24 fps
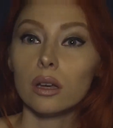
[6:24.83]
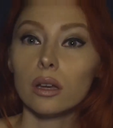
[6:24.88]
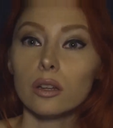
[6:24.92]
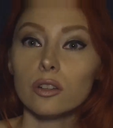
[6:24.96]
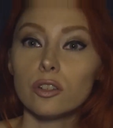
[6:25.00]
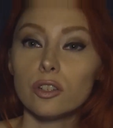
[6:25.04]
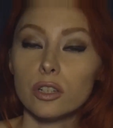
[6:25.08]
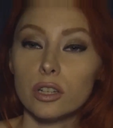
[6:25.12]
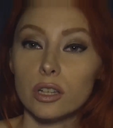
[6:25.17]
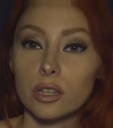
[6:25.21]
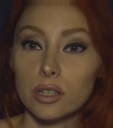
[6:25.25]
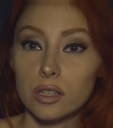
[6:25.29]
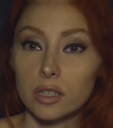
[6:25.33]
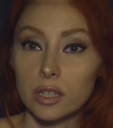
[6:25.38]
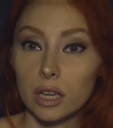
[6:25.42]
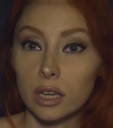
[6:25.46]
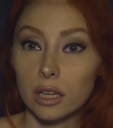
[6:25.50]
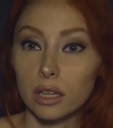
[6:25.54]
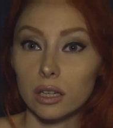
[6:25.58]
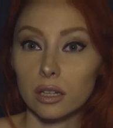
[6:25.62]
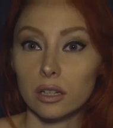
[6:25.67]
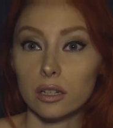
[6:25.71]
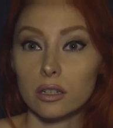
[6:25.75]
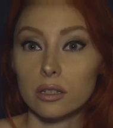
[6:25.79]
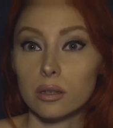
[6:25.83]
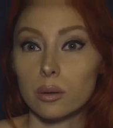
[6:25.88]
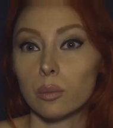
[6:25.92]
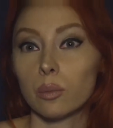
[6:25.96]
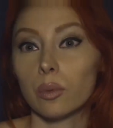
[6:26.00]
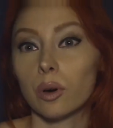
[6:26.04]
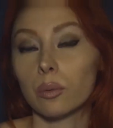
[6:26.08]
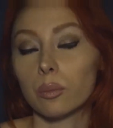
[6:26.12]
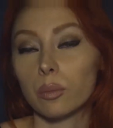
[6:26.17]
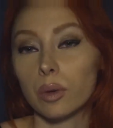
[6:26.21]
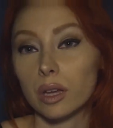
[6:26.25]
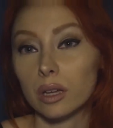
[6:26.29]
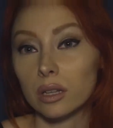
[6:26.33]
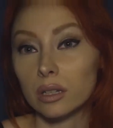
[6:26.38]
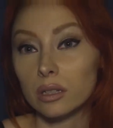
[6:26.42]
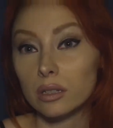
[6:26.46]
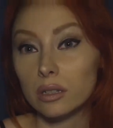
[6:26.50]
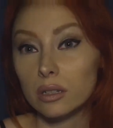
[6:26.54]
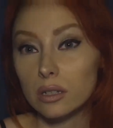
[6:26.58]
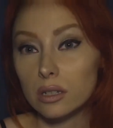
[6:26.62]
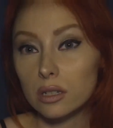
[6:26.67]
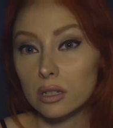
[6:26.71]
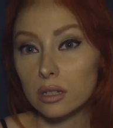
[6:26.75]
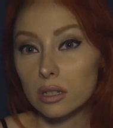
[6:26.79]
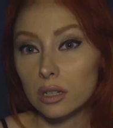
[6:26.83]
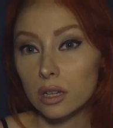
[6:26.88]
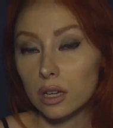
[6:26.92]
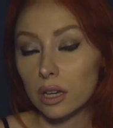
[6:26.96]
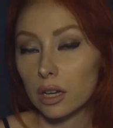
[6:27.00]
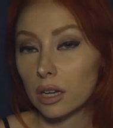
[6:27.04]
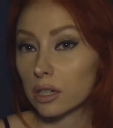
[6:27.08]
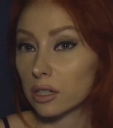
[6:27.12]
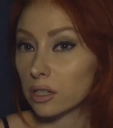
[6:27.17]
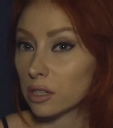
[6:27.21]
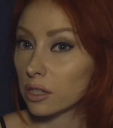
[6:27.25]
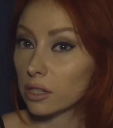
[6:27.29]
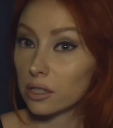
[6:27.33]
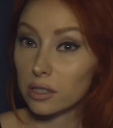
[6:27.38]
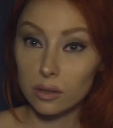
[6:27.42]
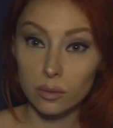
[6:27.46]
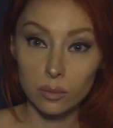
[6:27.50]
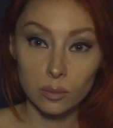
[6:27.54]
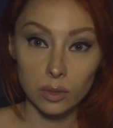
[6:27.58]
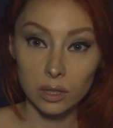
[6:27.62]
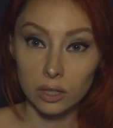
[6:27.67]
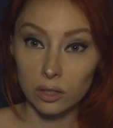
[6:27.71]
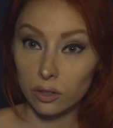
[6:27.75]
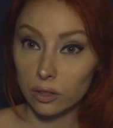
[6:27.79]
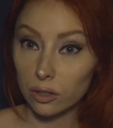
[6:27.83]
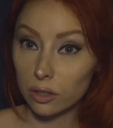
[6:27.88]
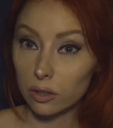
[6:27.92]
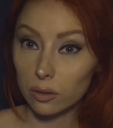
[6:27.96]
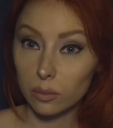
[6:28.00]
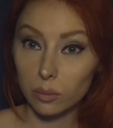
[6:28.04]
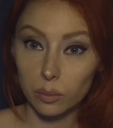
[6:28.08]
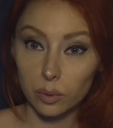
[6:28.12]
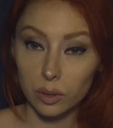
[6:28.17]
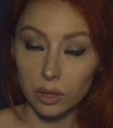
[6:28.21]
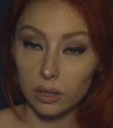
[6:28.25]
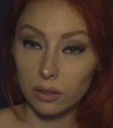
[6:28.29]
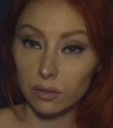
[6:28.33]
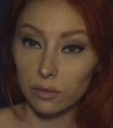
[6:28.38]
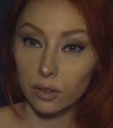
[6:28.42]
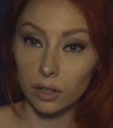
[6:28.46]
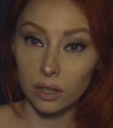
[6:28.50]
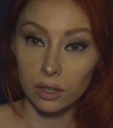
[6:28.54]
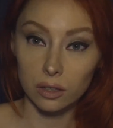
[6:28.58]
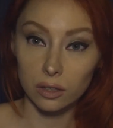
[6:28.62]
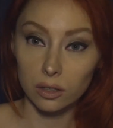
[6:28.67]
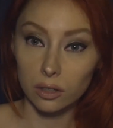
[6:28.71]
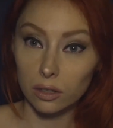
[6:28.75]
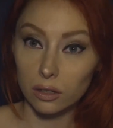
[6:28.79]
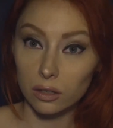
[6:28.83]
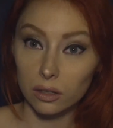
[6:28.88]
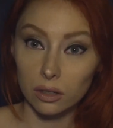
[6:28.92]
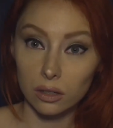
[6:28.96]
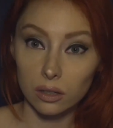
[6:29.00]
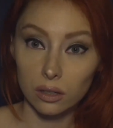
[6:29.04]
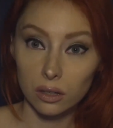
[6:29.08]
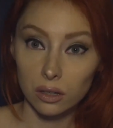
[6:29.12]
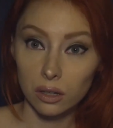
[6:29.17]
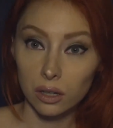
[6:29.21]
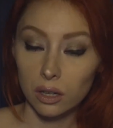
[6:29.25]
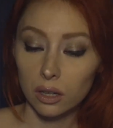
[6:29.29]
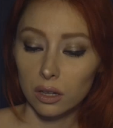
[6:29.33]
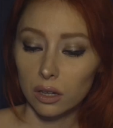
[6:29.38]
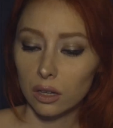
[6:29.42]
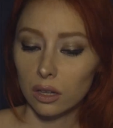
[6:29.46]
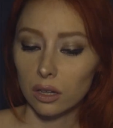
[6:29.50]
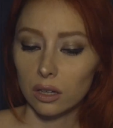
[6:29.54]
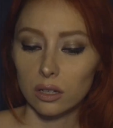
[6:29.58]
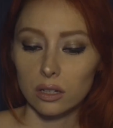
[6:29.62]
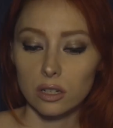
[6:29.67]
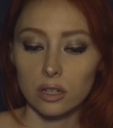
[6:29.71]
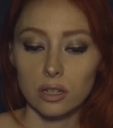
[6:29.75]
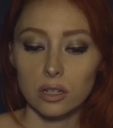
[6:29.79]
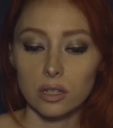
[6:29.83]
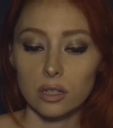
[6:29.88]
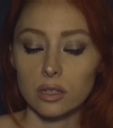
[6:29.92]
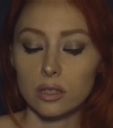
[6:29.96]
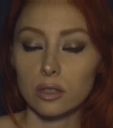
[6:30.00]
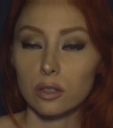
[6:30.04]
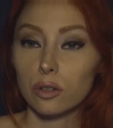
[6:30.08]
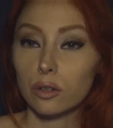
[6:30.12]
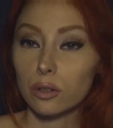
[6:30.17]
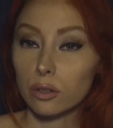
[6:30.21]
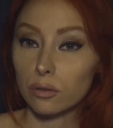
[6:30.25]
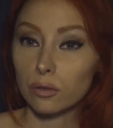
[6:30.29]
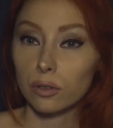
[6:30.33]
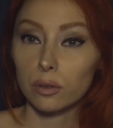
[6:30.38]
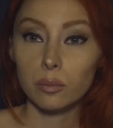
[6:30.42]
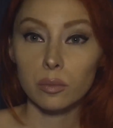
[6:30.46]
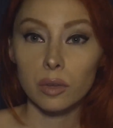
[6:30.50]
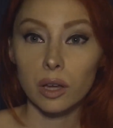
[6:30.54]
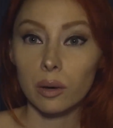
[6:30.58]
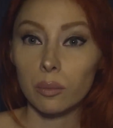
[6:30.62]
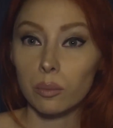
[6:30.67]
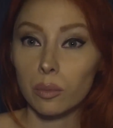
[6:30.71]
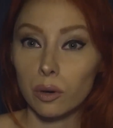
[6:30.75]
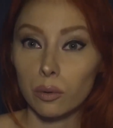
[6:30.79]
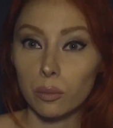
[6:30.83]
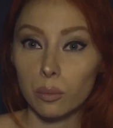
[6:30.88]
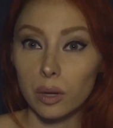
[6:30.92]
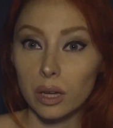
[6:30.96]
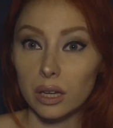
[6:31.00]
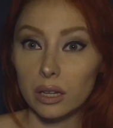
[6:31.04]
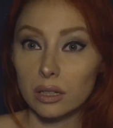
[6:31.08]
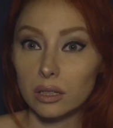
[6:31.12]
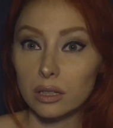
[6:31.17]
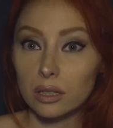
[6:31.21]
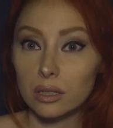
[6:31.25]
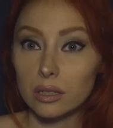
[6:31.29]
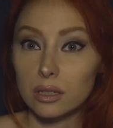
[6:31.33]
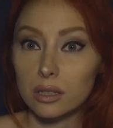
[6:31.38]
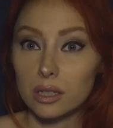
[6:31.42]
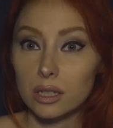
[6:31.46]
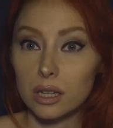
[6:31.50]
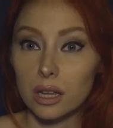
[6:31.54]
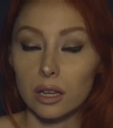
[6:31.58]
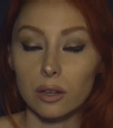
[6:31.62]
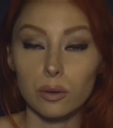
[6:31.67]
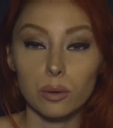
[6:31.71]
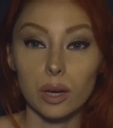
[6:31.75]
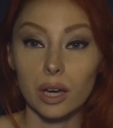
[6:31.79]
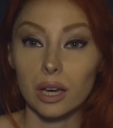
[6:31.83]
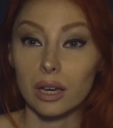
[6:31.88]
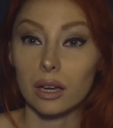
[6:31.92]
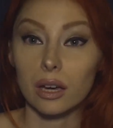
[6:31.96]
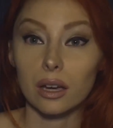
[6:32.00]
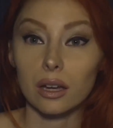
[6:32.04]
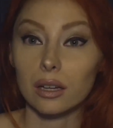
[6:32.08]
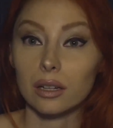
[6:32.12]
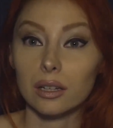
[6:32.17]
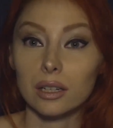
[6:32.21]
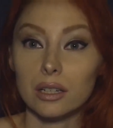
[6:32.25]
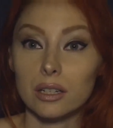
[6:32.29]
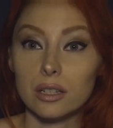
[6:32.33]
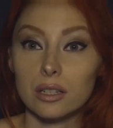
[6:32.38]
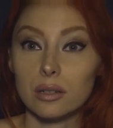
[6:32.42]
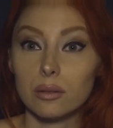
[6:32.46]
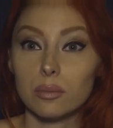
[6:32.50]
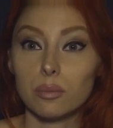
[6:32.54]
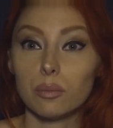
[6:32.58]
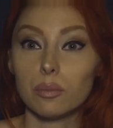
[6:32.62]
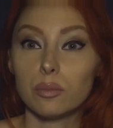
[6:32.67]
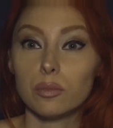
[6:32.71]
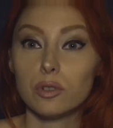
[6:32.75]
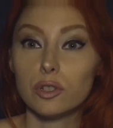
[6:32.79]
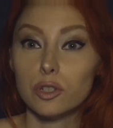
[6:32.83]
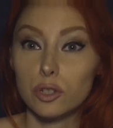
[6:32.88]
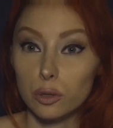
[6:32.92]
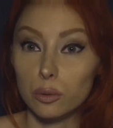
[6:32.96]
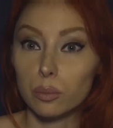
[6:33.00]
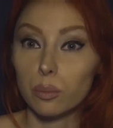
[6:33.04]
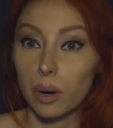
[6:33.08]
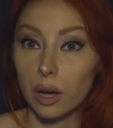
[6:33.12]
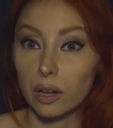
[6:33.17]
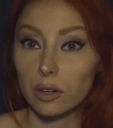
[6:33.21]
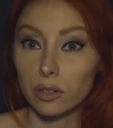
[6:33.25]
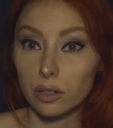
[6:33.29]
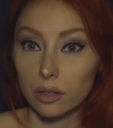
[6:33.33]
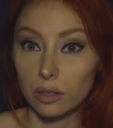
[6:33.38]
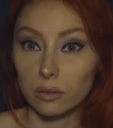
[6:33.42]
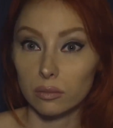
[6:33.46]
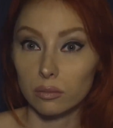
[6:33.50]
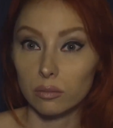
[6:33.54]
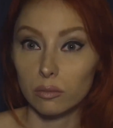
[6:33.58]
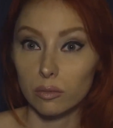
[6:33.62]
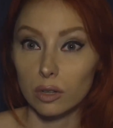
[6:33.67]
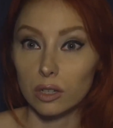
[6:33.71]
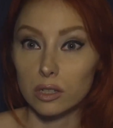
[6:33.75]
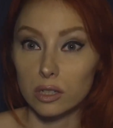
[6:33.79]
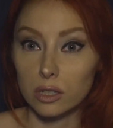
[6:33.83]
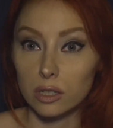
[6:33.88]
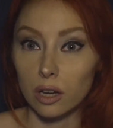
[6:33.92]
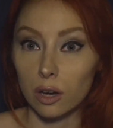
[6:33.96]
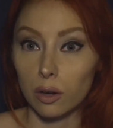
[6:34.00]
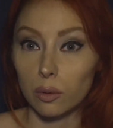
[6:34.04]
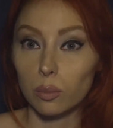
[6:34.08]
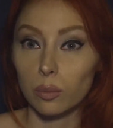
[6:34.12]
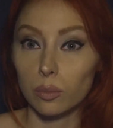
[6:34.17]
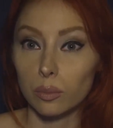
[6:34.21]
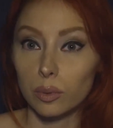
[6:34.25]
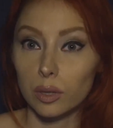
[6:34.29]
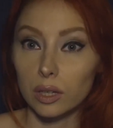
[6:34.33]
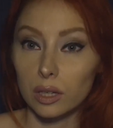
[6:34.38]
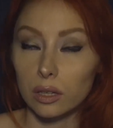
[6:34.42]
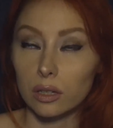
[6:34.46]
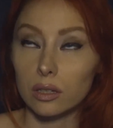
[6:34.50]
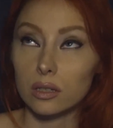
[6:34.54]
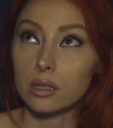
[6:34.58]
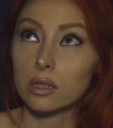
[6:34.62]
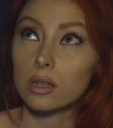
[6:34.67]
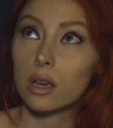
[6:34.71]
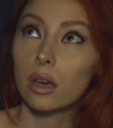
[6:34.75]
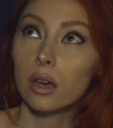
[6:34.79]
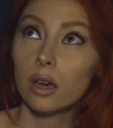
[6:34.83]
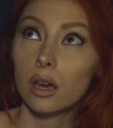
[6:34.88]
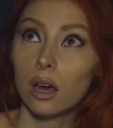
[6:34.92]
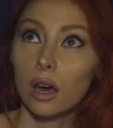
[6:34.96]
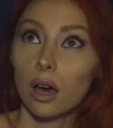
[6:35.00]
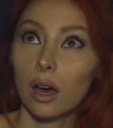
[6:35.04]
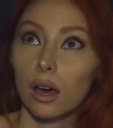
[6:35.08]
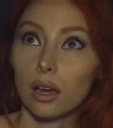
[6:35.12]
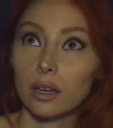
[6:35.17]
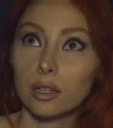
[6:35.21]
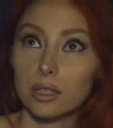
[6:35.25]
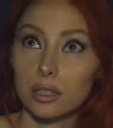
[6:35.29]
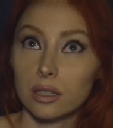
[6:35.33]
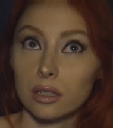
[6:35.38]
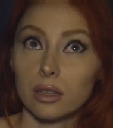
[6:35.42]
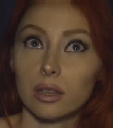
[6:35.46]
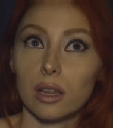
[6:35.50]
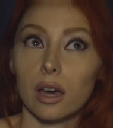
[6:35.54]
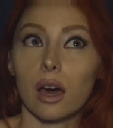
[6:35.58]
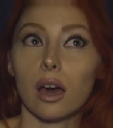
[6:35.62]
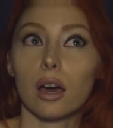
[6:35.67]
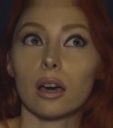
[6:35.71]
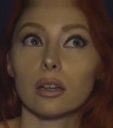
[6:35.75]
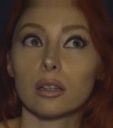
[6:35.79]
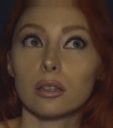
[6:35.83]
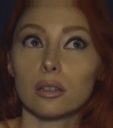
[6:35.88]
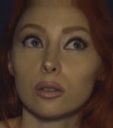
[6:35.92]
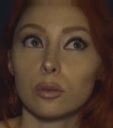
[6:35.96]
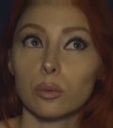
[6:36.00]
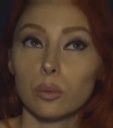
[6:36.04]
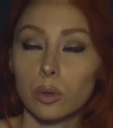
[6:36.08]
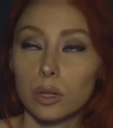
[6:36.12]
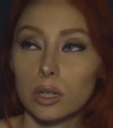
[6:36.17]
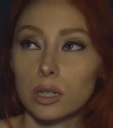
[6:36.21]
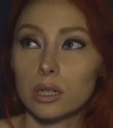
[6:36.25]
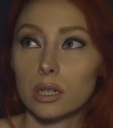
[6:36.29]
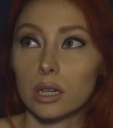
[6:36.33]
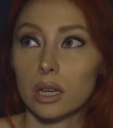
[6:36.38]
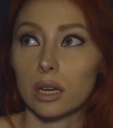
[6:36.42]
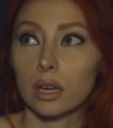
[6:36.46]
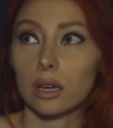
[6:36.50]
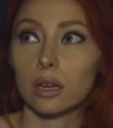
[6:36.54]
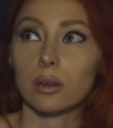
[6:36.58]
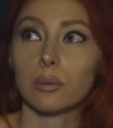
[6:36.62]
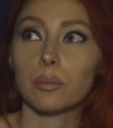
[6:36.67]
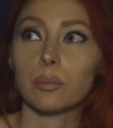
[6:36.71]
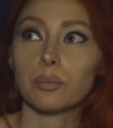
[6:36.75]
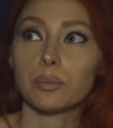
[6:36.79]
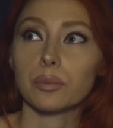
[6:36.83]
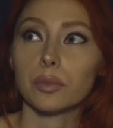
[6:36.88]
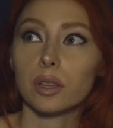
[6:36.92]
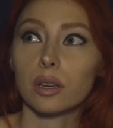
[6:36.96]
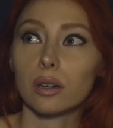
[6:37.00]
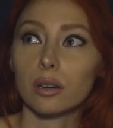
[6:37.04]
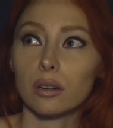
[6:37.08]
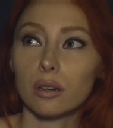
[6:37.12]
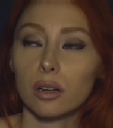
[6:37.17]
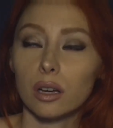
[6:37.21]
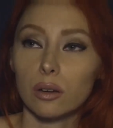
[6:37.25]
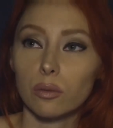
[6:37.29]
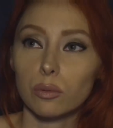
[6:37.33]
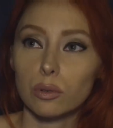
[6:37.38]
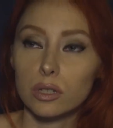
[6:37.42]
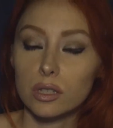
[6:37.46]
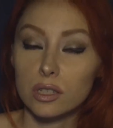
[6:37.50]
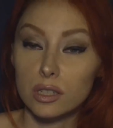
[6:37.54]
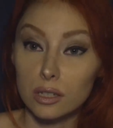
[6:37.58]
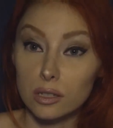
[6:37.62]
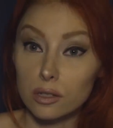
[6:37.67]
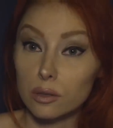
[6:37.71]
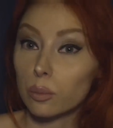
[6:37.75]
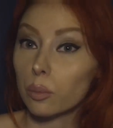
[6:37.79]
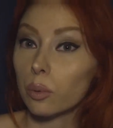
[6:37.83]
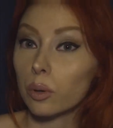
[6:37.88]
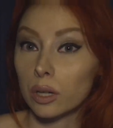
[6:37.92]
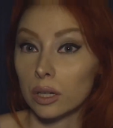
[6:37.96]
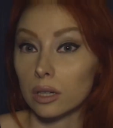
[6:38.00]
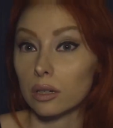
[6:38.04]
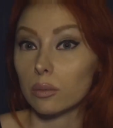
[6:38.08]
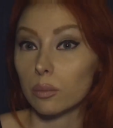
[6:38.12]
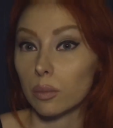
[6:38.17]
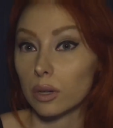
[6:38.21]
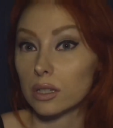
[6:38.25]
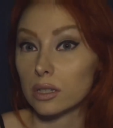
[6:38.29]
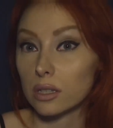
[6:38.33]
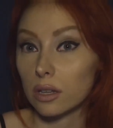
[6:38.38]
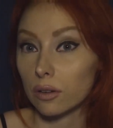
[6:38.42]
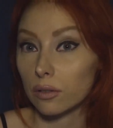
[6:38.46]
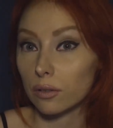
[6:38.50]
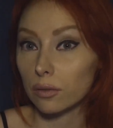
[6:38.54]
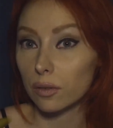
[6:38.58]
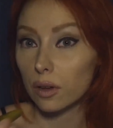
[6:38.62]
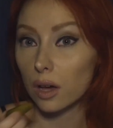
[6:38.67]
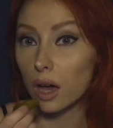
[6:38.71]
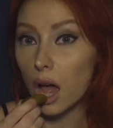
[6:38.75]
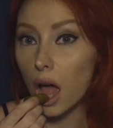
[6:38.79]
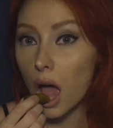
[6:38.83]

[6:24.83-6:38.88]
just take it as a moment. It doesn't mean you're a complete failure. Just learn from that moment and say, okay, I need to do better this time, because I did that the one day and I was disappointed in myself.